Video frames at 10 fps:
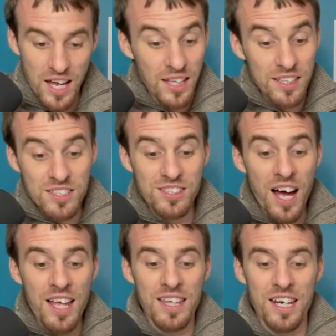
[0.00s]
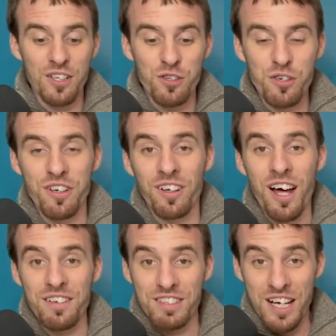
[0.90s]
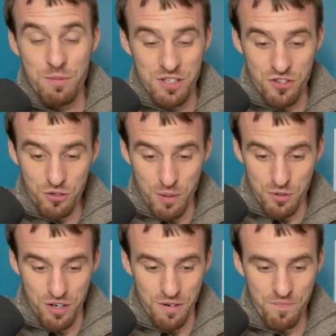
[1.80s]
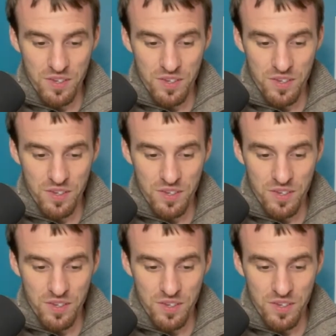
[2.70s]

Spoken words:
at least not that included a lot of time in scripture.